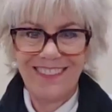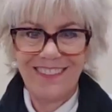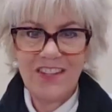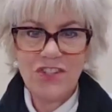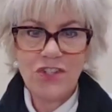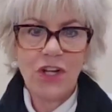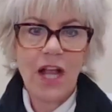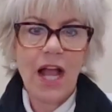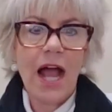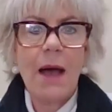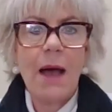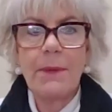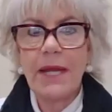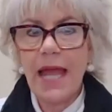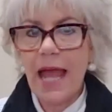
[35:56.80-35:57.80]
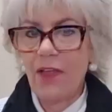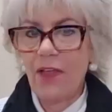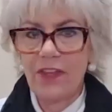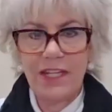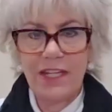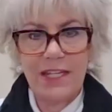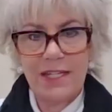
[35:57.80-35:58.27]
These are
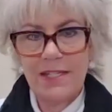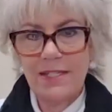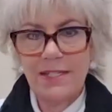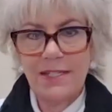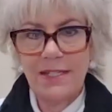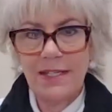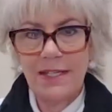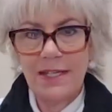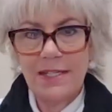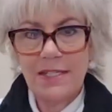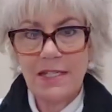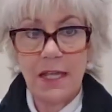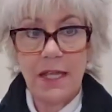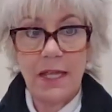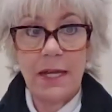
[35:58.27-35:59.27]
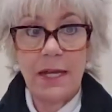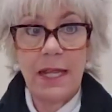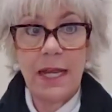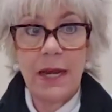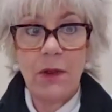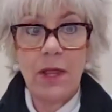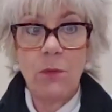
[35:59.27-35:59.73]
commonalities. So,
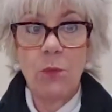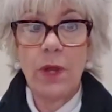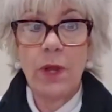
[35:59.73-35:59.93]
and